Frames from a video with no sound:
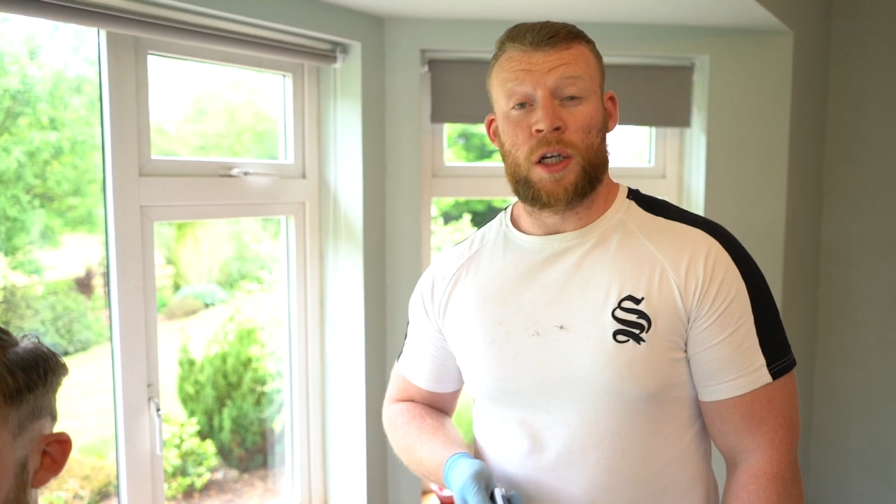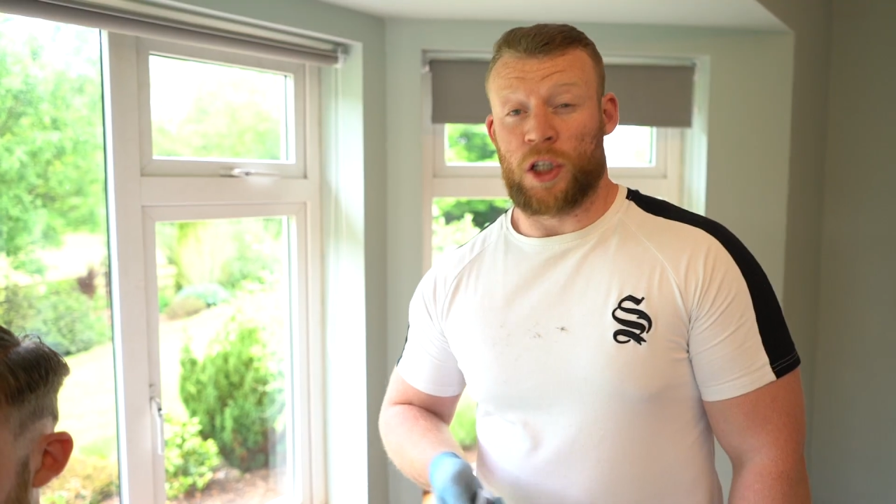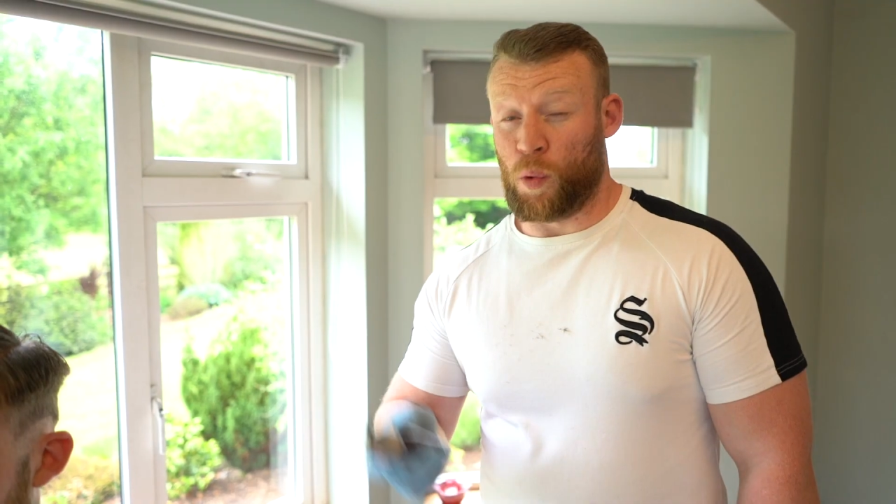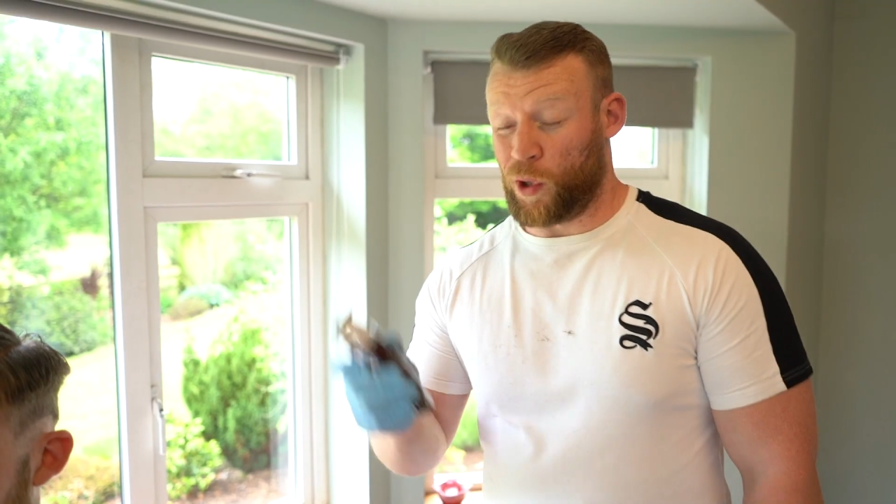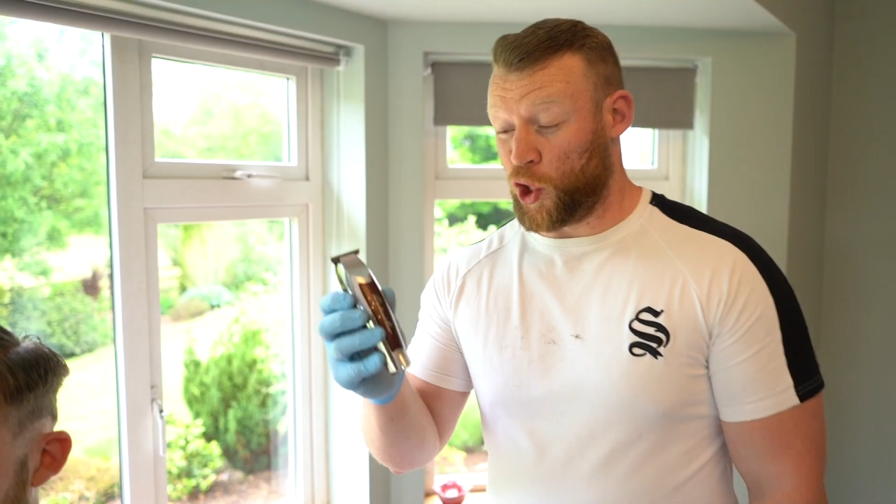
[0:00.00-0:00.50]
Now
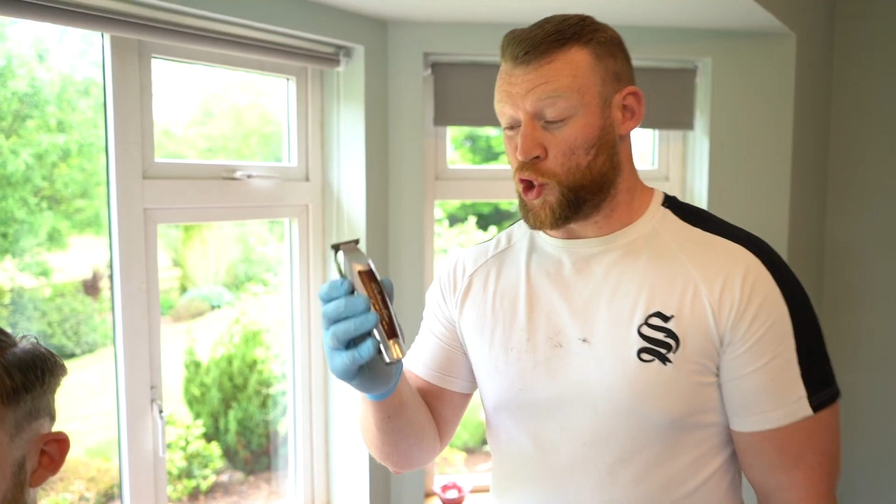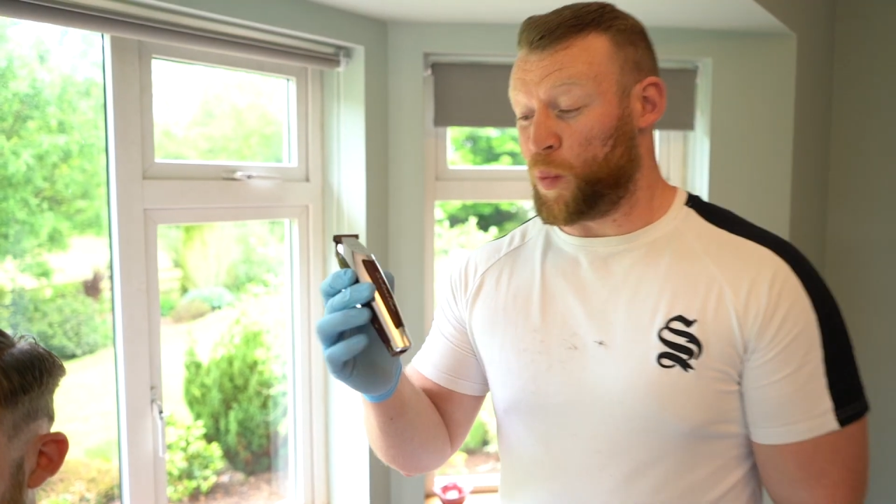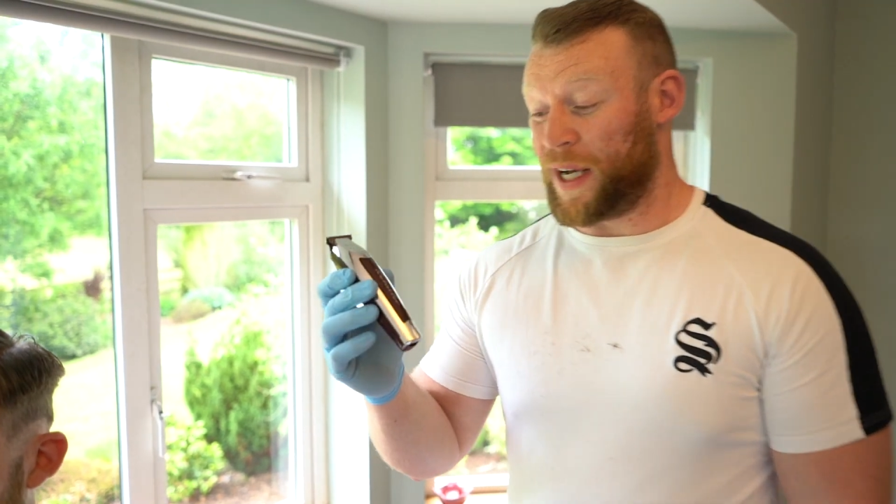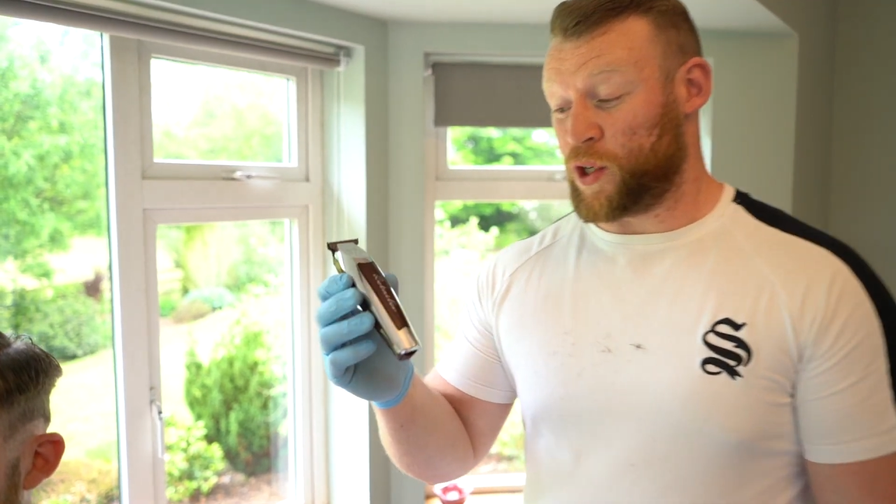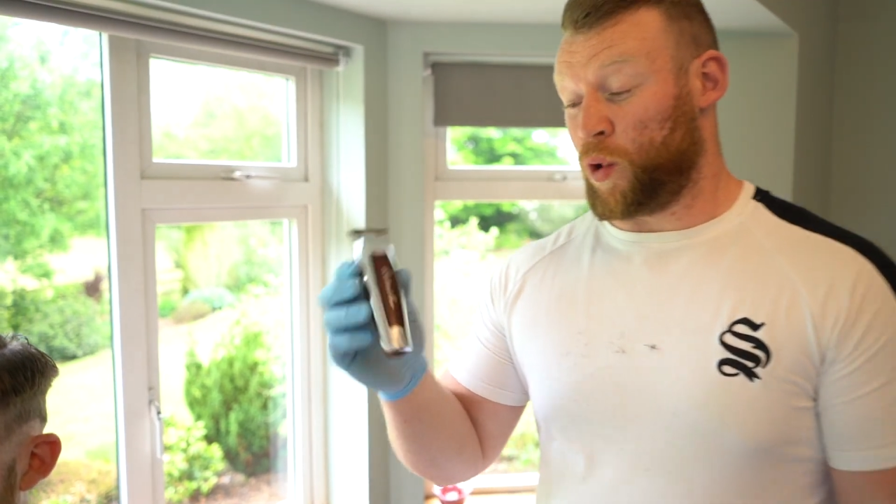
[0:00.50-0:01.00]
we're going to jump
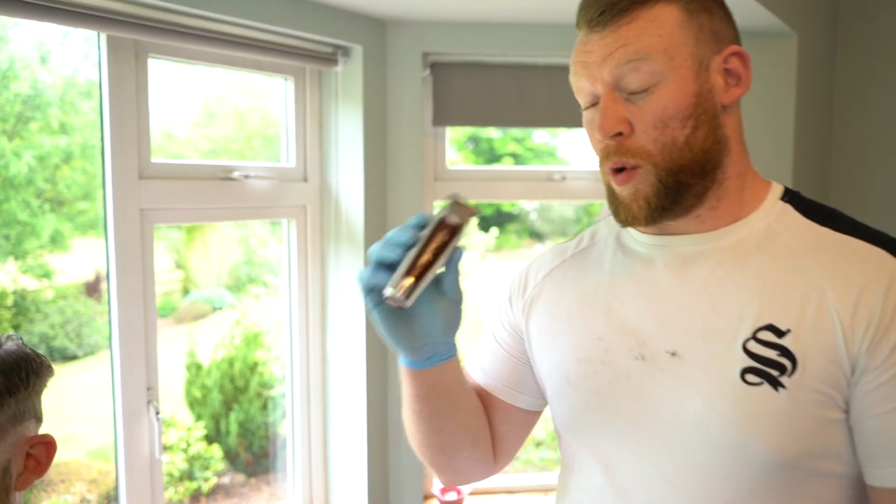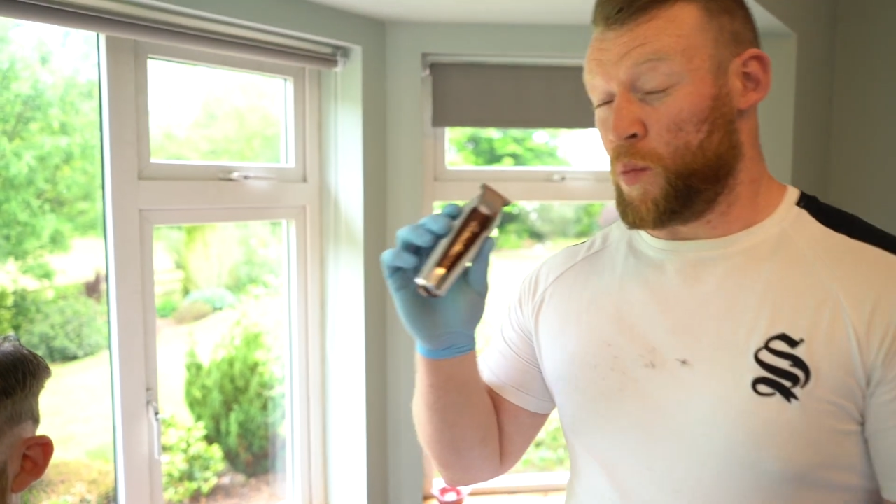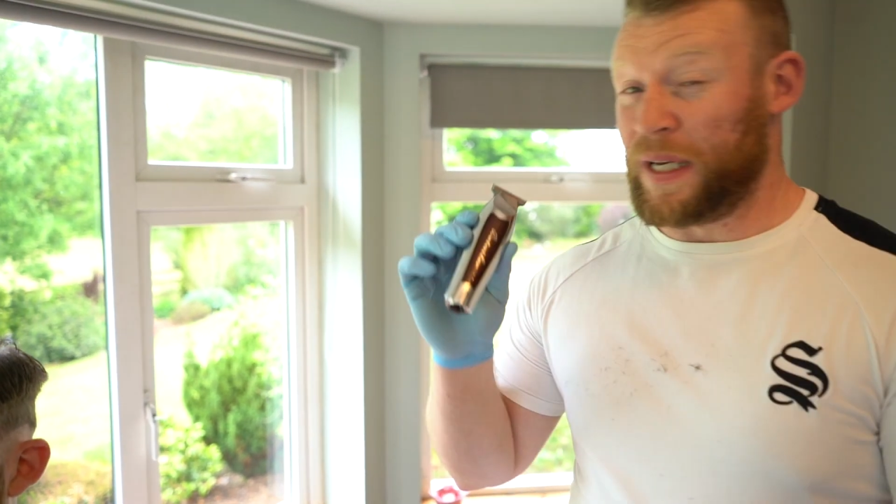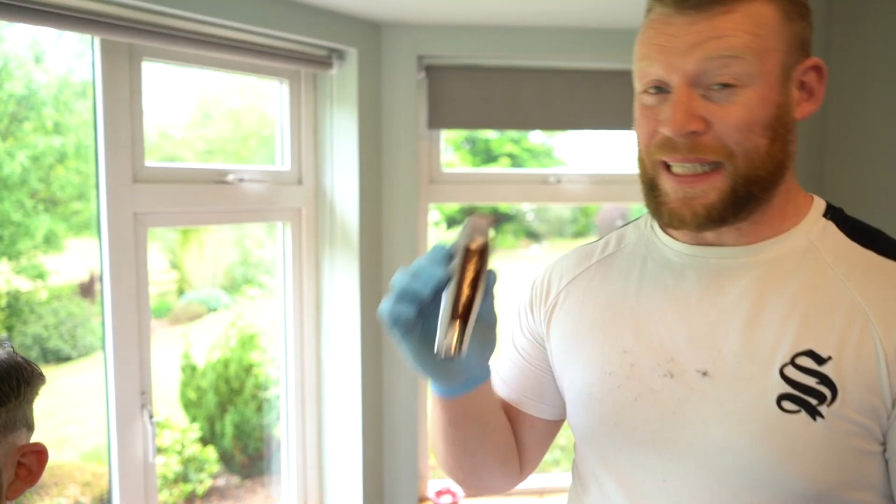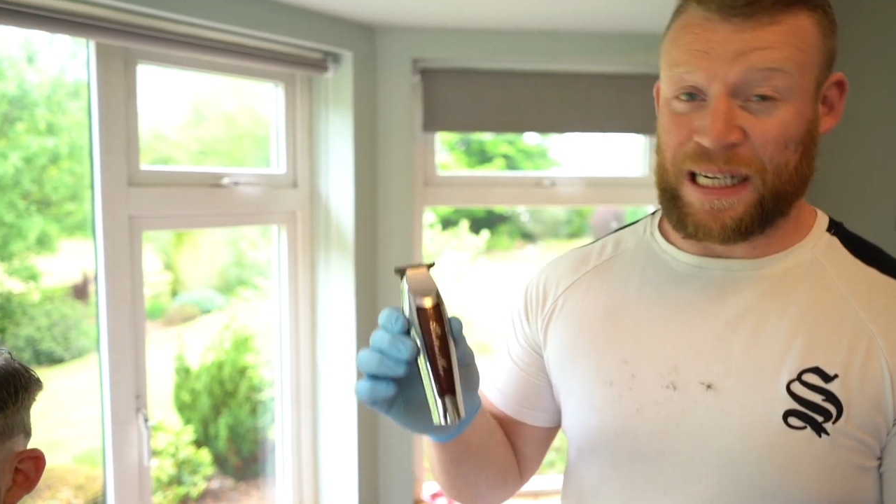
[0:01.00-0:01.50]
onto our
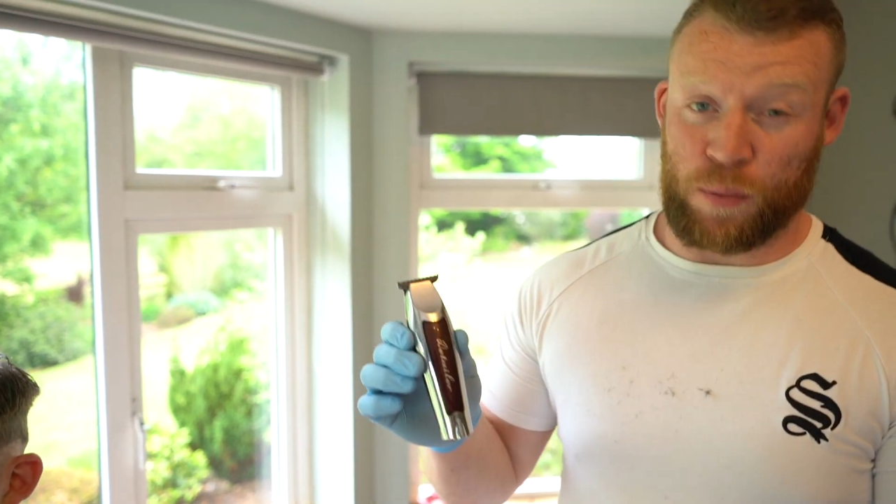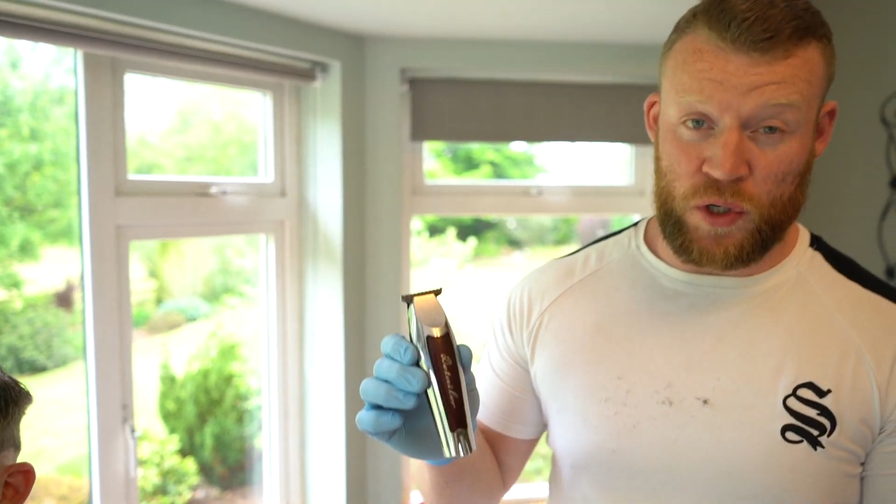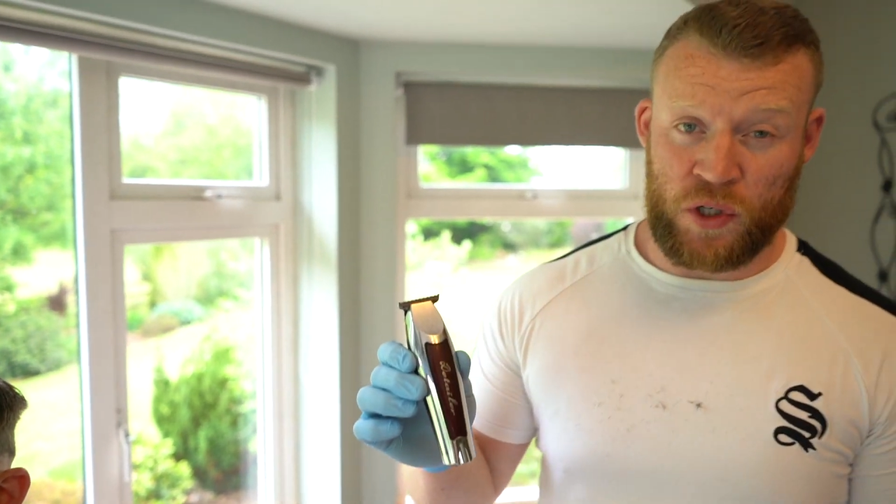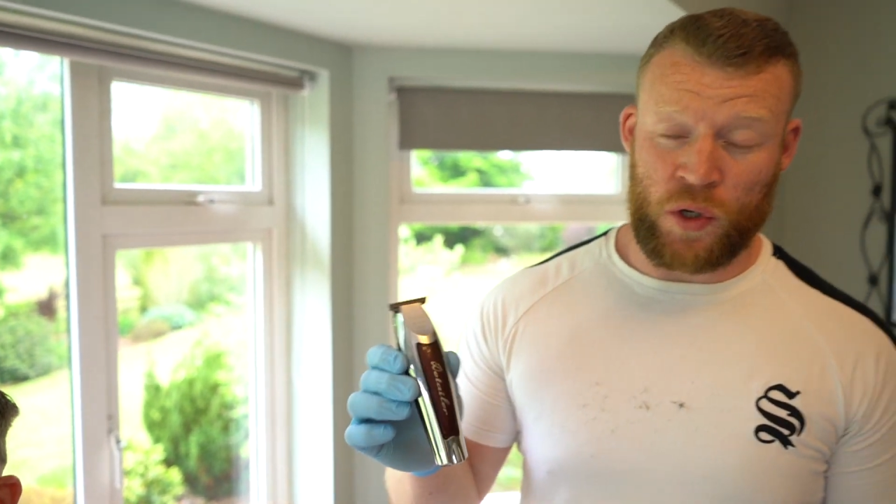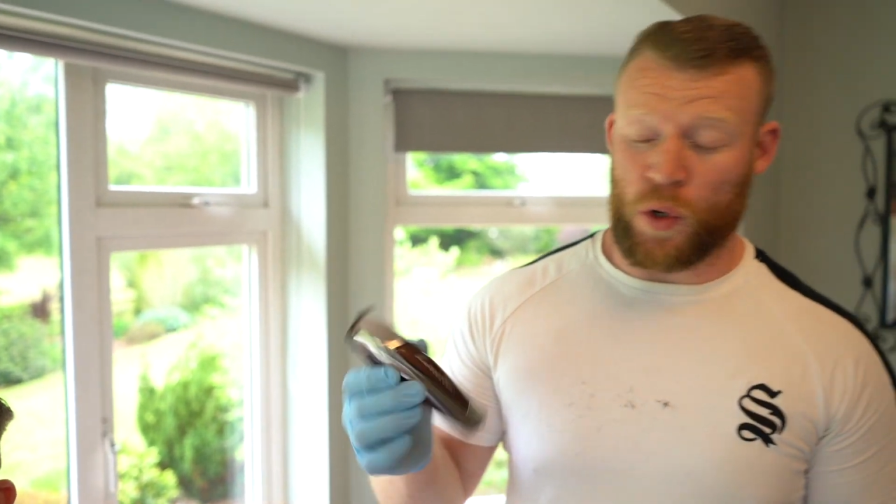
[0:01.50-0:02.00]
midi
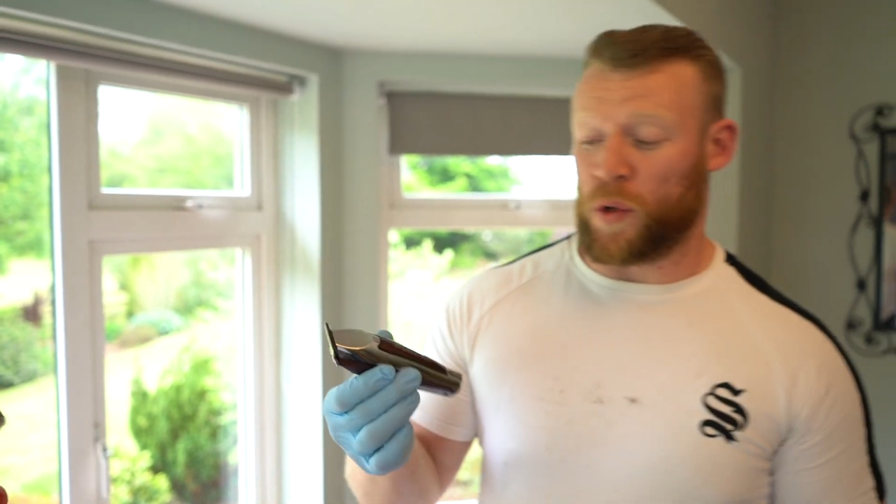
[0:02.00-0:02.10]
clippers.